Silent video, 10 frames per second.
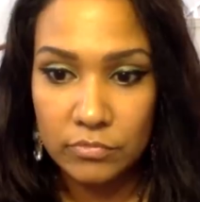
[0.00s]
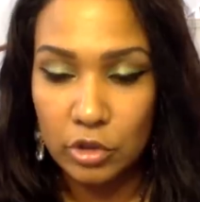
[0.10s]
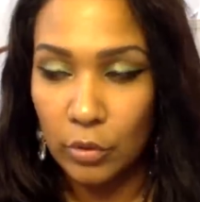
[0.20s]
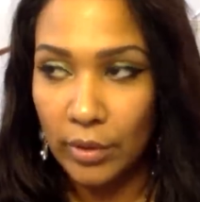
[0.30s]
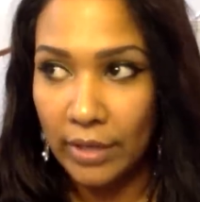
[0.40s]

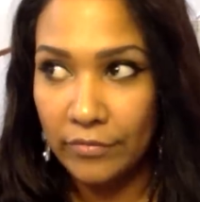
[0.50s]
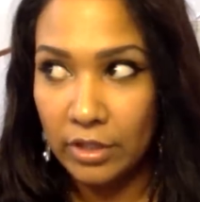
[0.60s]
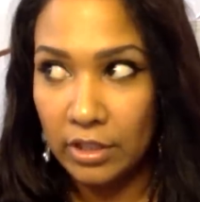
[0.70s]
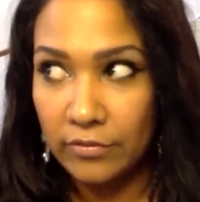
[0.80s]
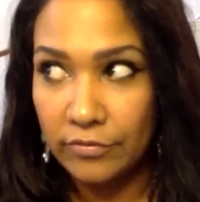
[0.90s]
You don't have
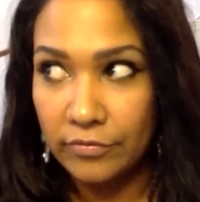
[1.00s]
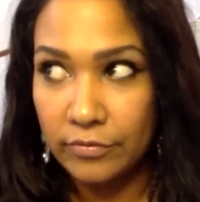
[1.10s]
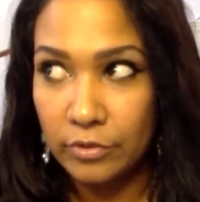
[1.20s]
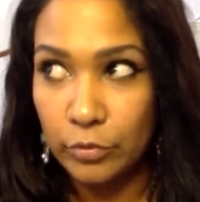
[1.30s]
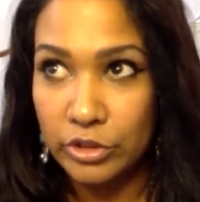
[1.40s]
enough.
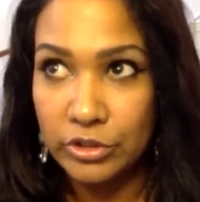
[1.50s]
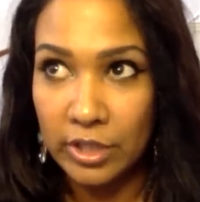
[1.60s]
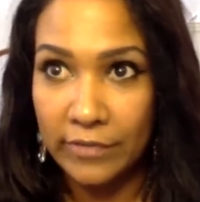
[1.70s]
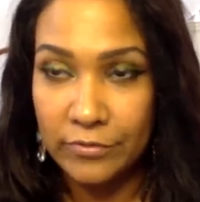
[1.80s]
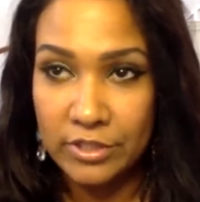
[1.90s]
You wish your
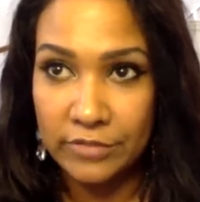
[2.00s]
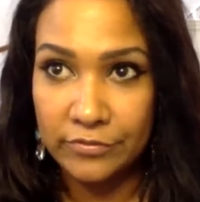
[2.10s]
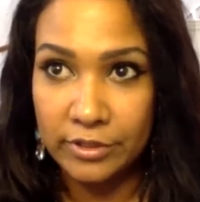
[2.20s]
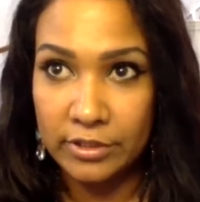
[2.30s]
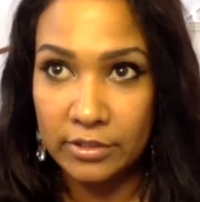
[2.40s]
life was
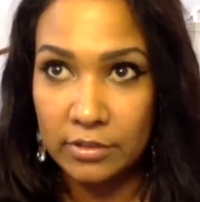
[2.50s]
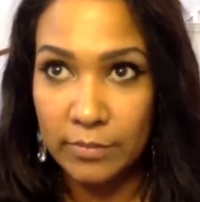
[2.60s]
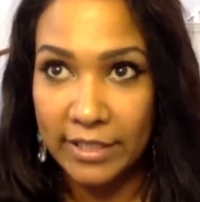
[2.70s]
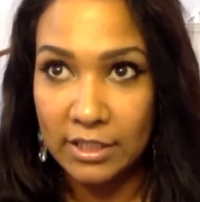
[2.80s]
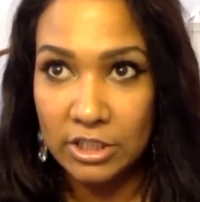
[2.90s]
different.
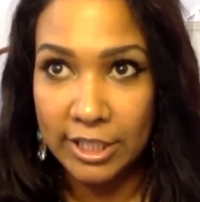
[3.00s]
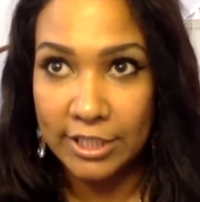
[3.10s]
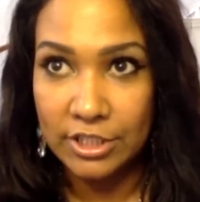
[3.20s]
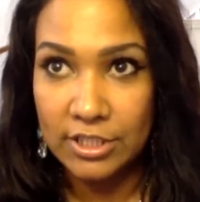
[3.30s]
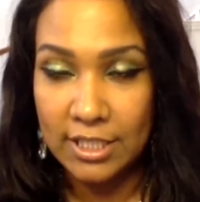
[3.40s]
Make the
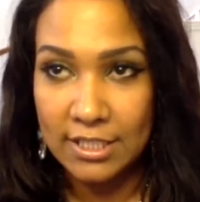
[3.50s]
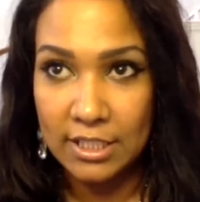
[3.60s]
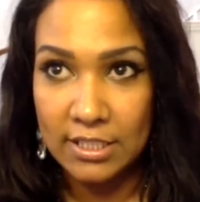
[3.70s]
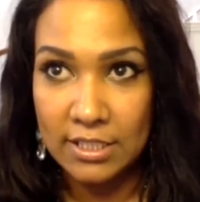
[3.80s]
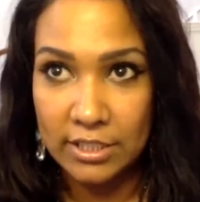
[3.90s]
changes that's
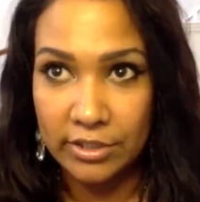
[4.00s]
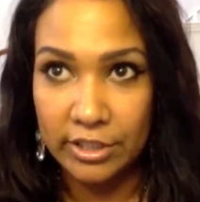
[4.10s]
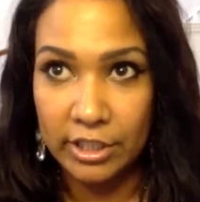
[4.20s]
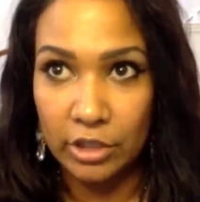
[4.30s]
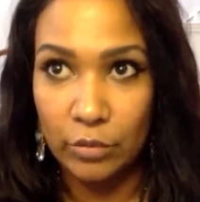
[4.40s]
necessary
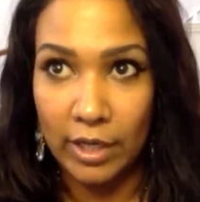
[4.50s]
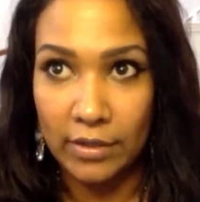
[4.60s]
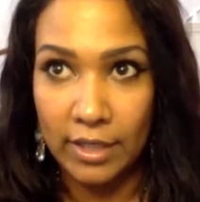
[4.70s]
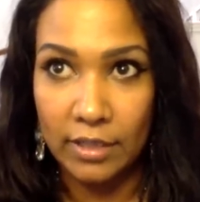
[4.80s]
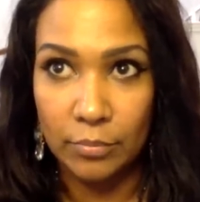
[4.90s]
to get you out
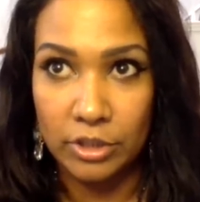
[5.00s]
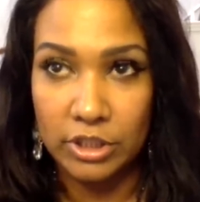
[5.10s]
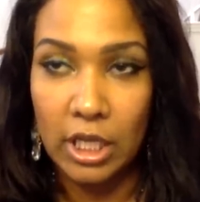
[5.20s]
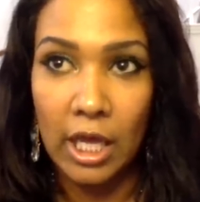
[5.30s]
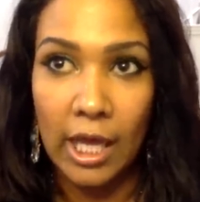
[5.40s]
of that depression.